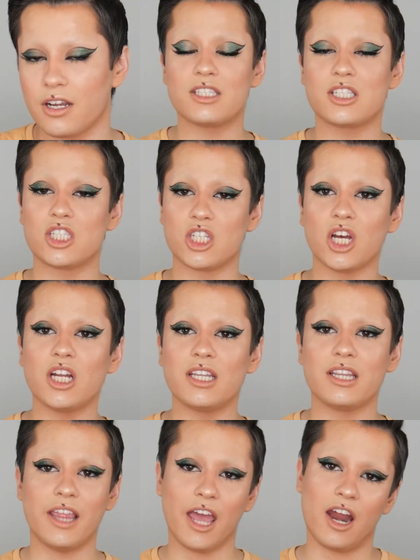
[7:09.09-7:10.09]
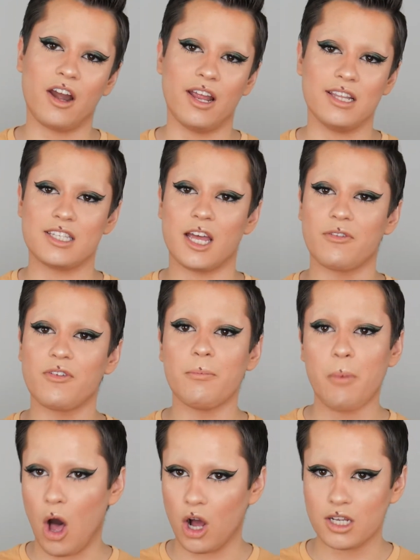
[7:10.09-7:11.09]
It stood there inside of a
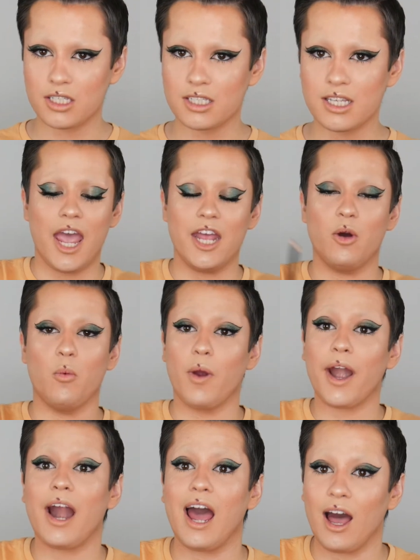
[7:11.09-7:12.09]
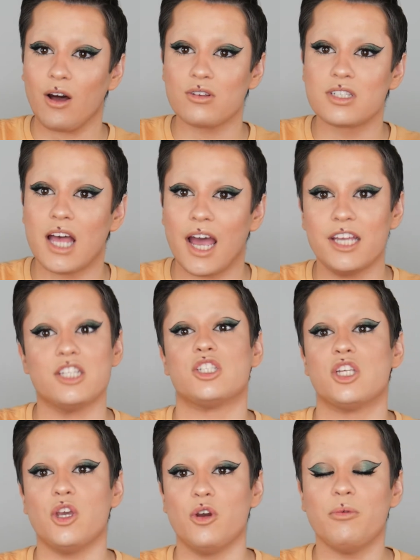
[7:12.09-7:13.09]
box in a warehouse, I
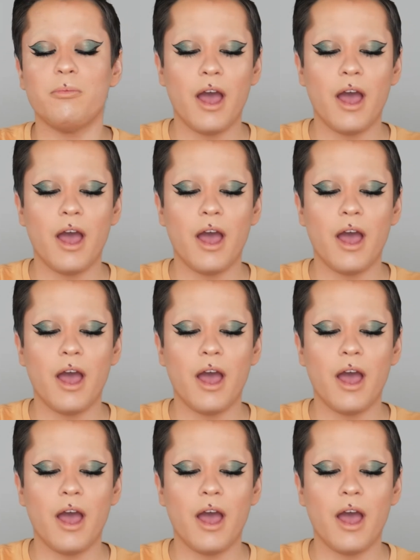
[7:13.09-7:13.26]
assume,